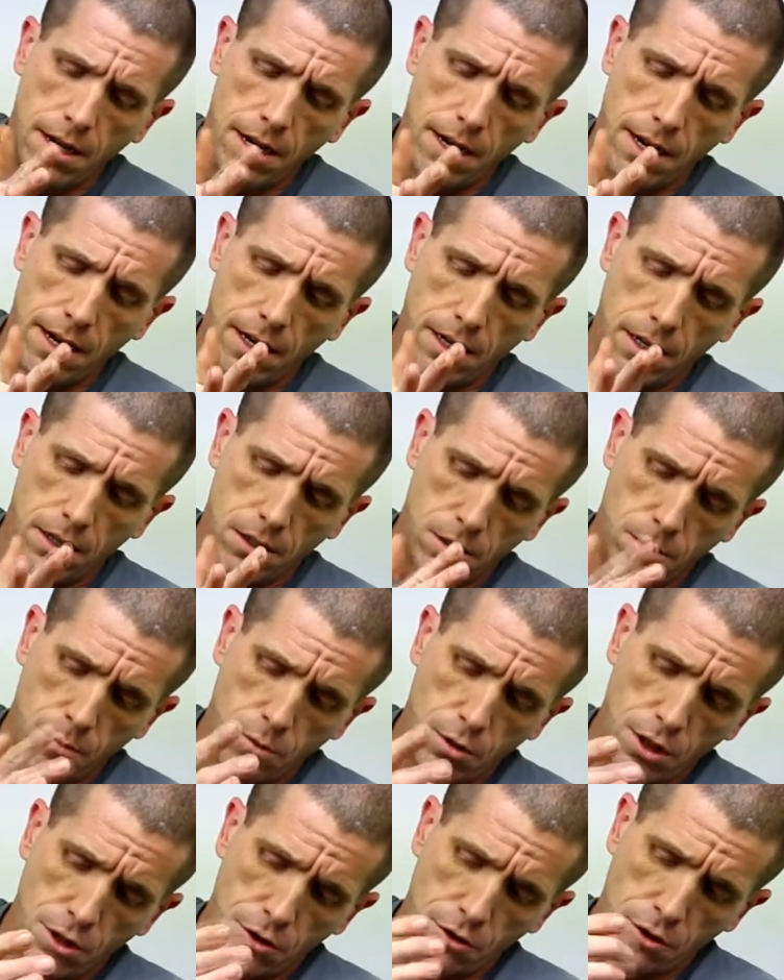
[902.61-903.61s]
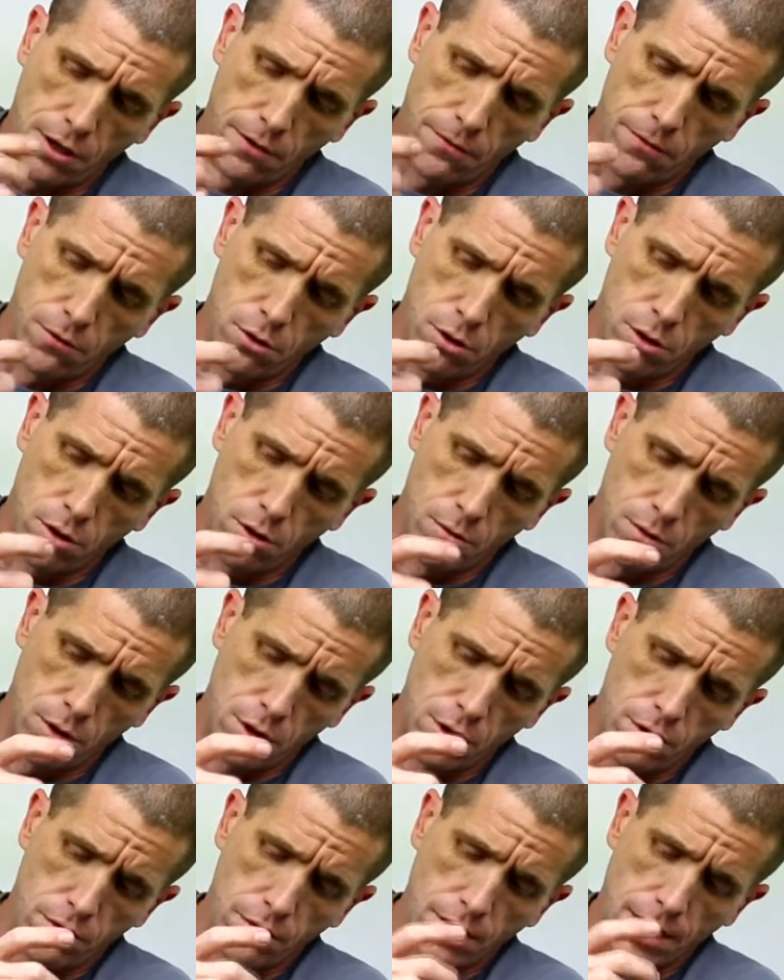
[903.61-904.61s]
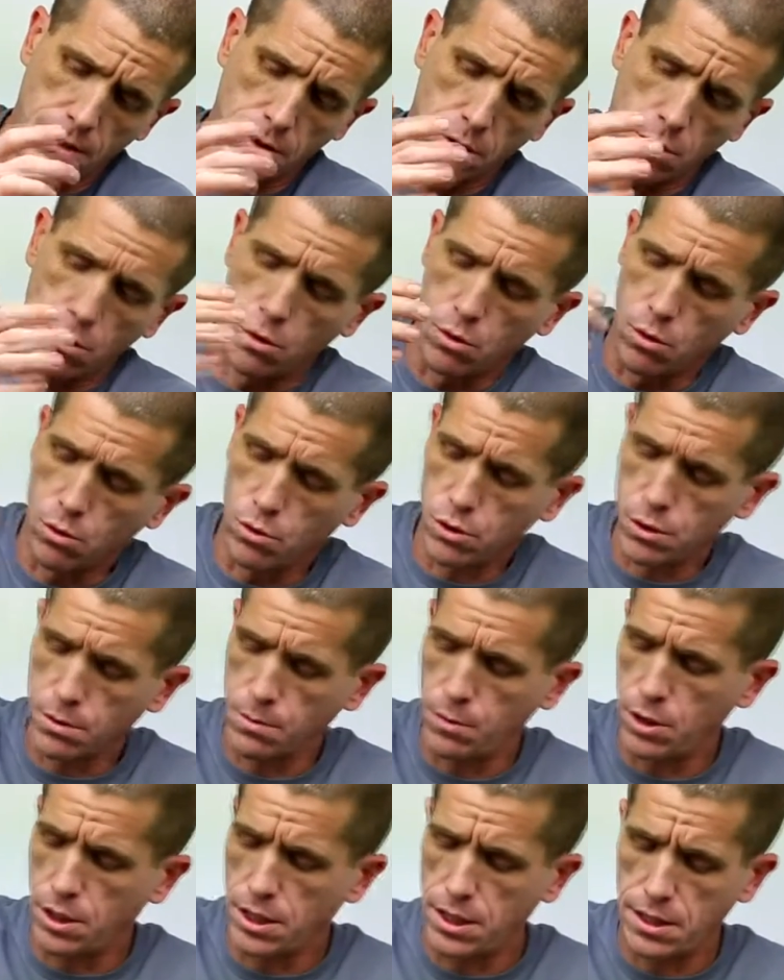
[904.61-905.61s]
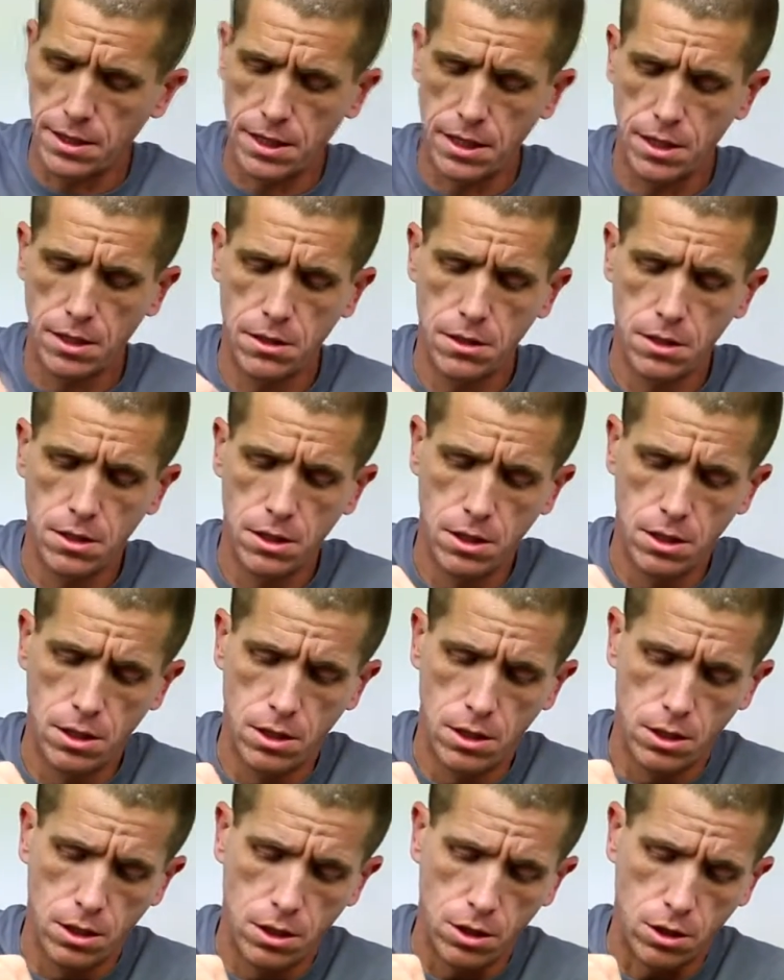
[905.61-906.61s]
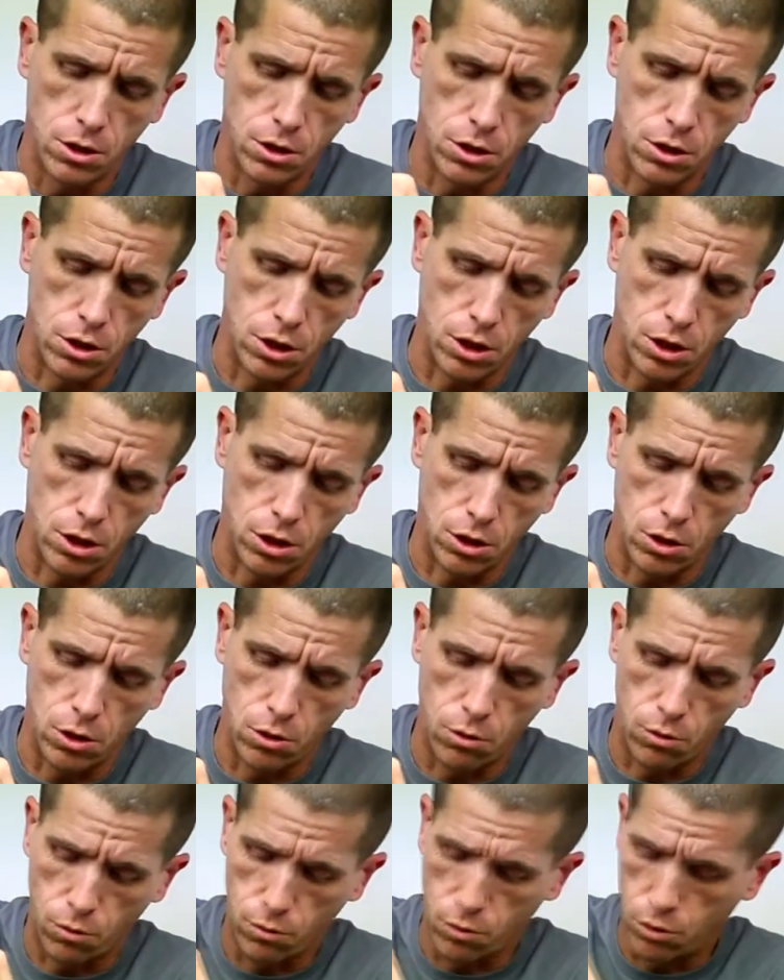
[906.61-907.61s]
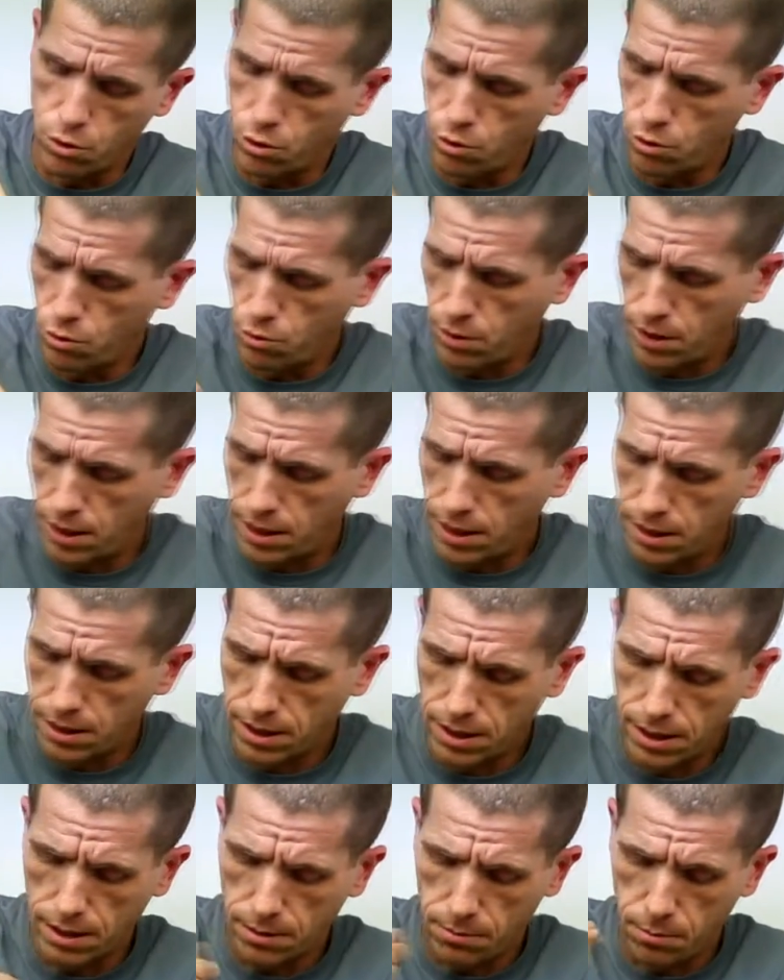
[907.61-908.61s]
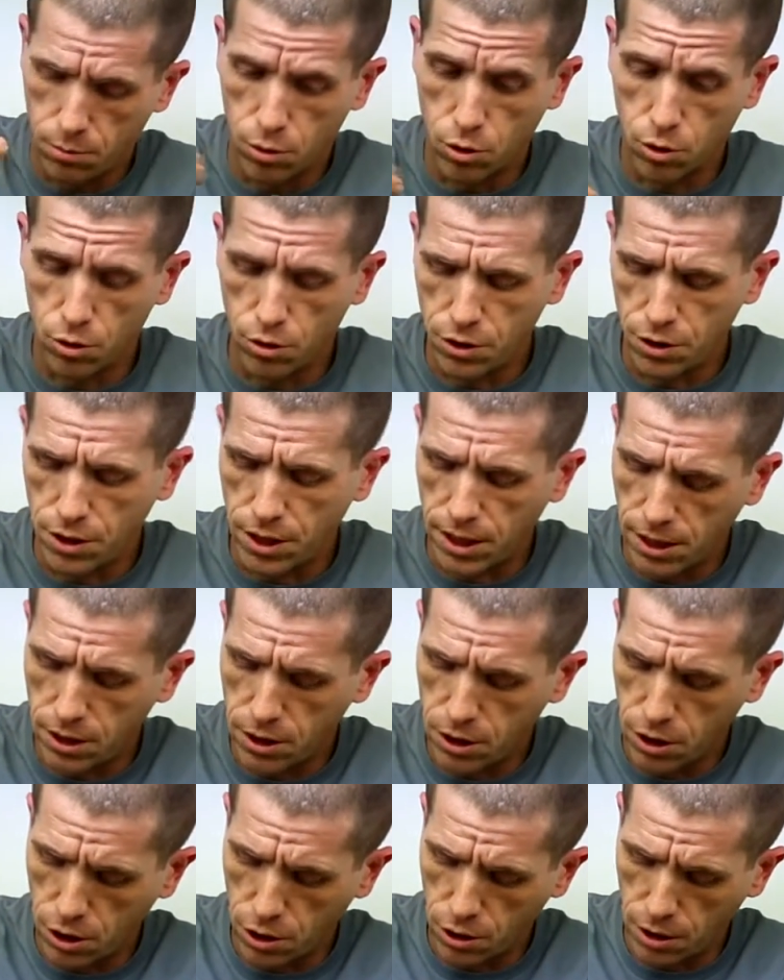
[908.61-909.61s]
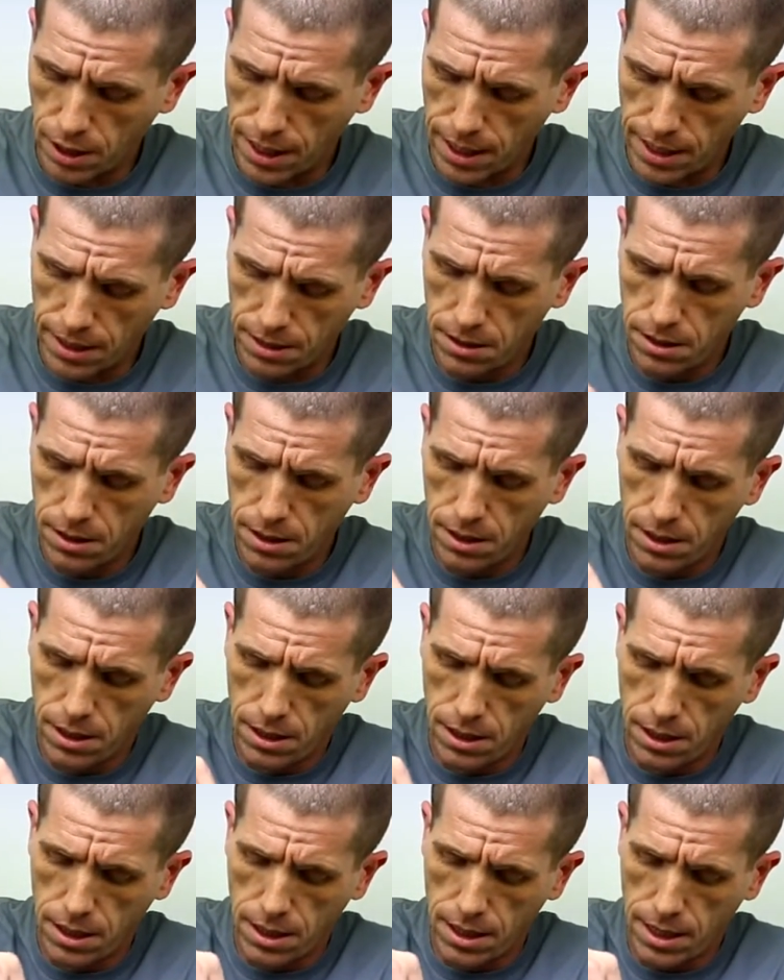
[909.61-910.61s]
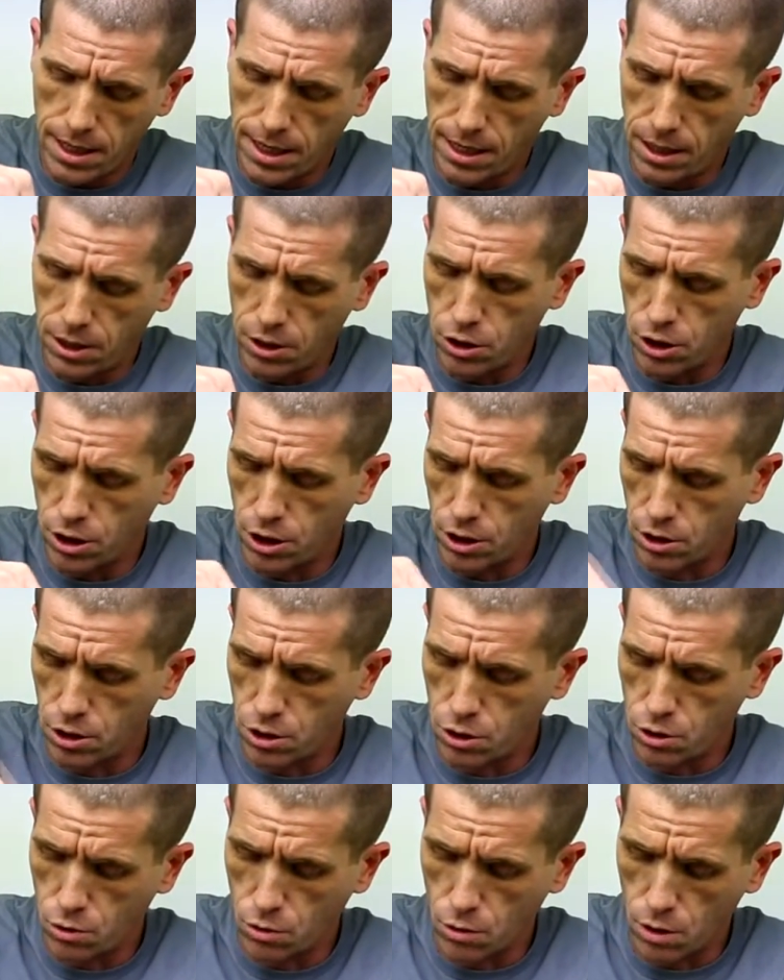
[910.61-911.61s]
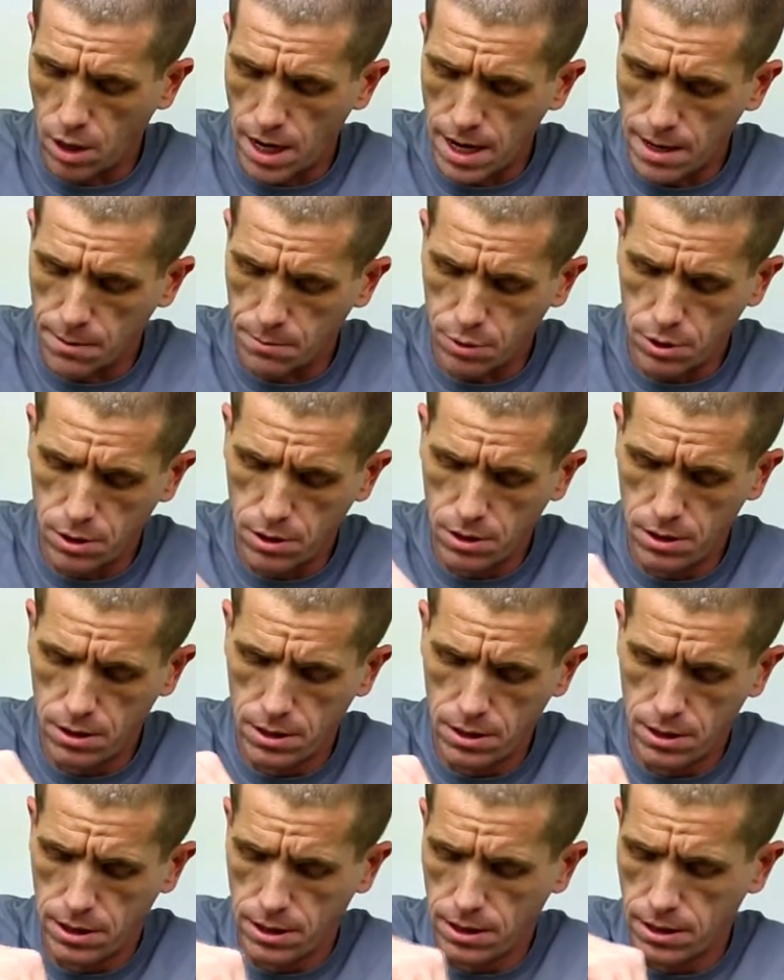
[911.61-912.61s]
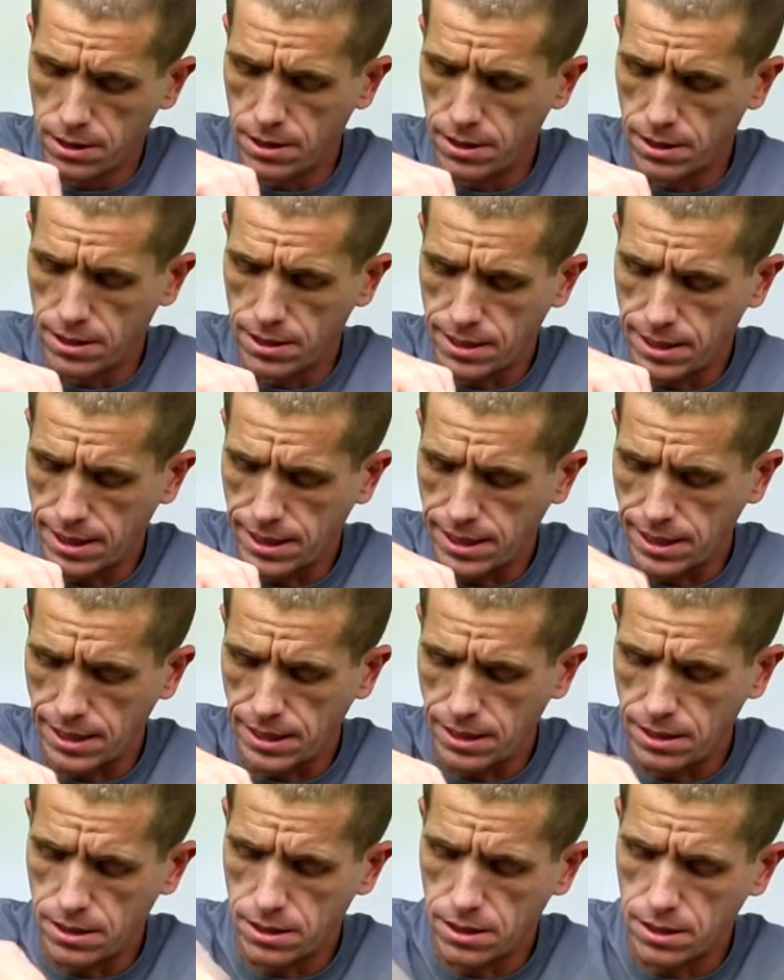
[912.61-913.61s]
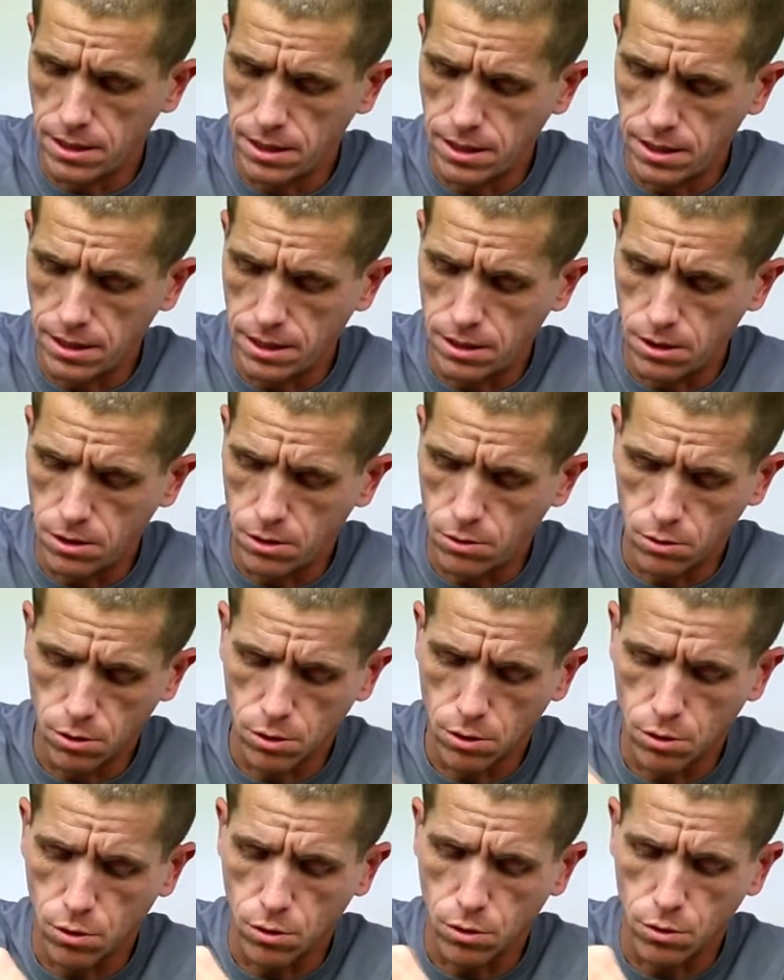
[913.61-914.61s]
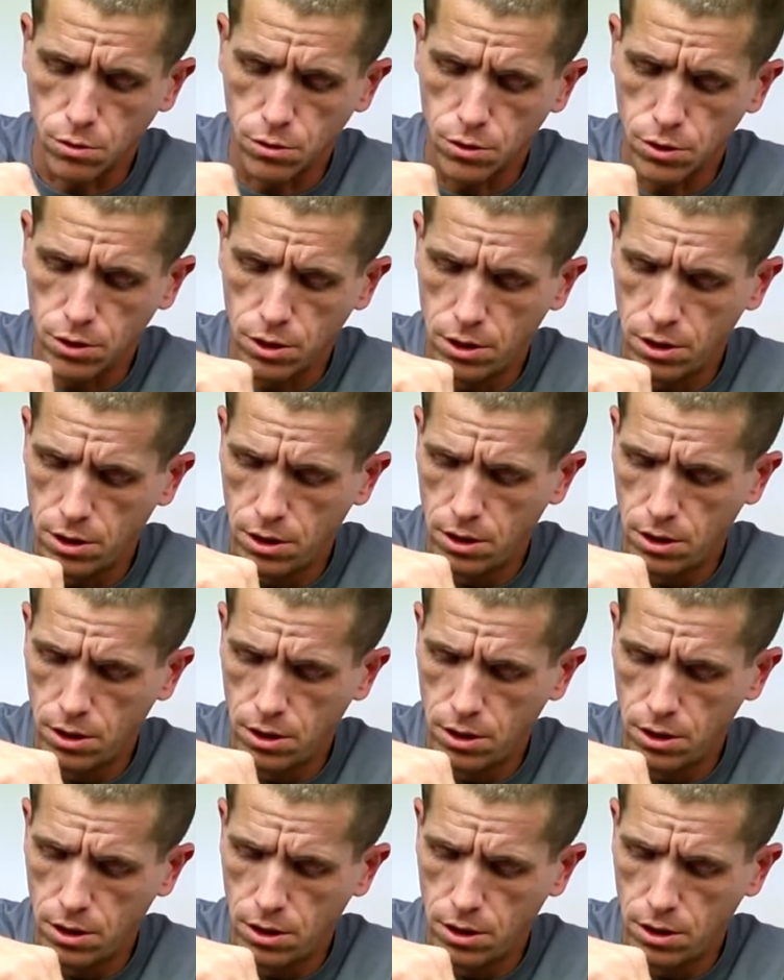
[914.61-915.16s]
and it's pretty straightforward. Once you've got the holes put in there, you're just gonna go through and pour the seeds in your hand and just drop the seeds into the holes.